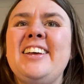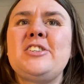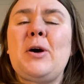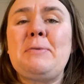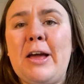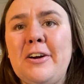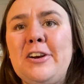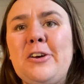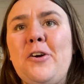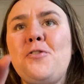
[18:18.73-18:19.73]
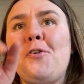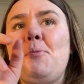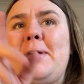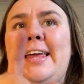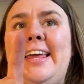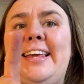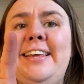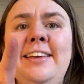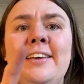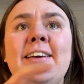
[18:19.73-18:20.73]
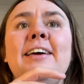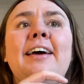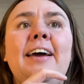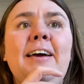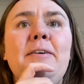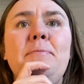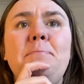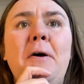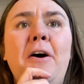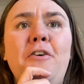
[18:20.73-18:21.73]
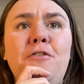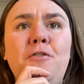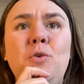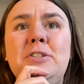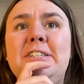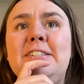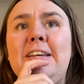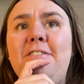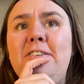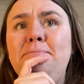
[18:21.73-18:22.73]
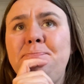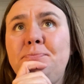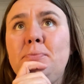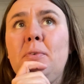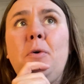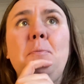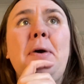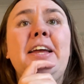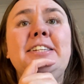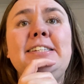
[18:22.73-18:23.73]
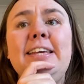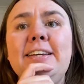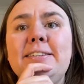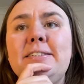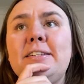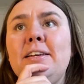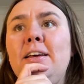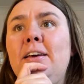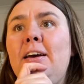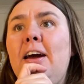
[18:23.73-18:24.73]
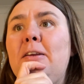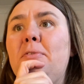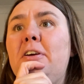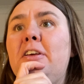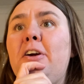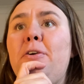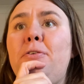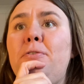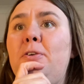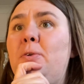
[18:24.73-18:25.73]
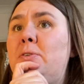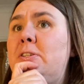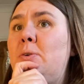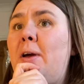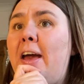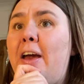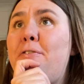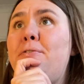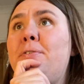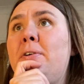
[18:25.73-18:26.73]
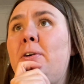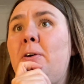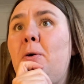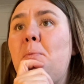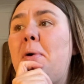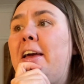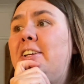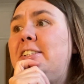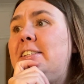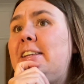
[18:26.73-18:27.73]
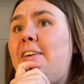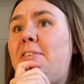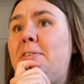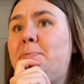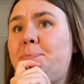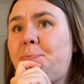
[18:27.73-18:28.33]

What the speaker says: So I'm now going to go from E at bar 47 on page 6, and I'm going to go through to F on page 7.